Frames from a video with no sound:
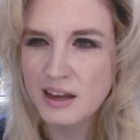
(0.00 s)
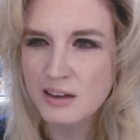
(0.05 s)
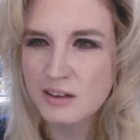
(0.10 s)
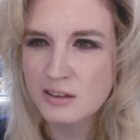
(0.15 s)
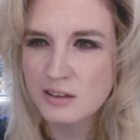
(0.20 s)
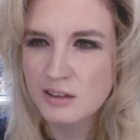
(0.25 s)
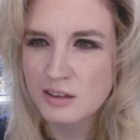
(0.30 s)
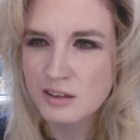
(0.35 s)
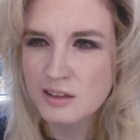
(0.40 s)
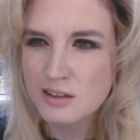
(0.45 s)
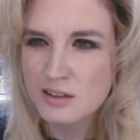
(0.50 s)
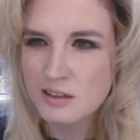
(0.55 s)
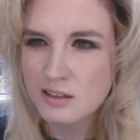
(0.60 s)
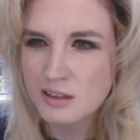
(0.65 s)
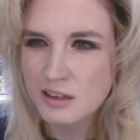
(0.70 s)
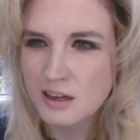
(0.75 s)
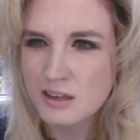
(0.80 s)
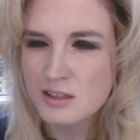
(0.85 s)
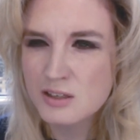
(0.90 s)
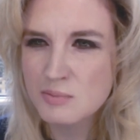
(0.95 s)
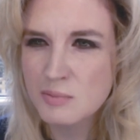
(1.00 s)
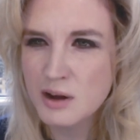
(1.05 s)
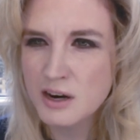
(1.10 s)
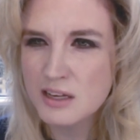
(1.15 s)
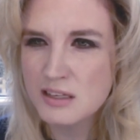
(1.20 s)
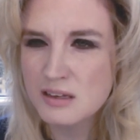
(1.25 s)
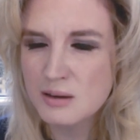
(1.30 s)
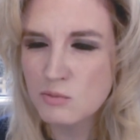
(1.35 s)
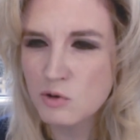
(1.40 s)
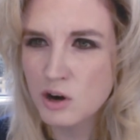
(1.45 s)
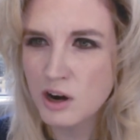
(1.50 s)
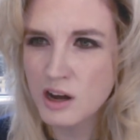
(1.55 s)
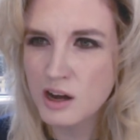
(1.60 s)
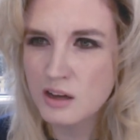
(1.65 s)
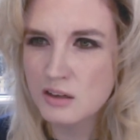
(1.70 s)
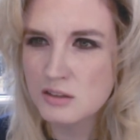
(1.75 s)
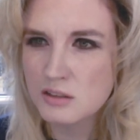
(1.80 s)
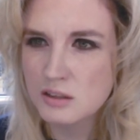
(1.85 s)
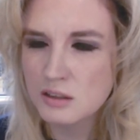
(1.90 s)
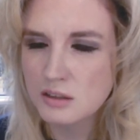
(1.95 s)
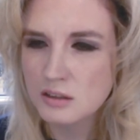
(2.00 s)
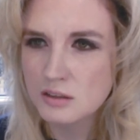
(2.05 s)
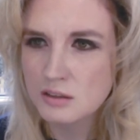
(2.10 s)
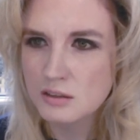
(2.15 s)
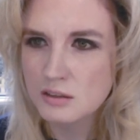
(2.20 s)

Get, get some money somewhere else.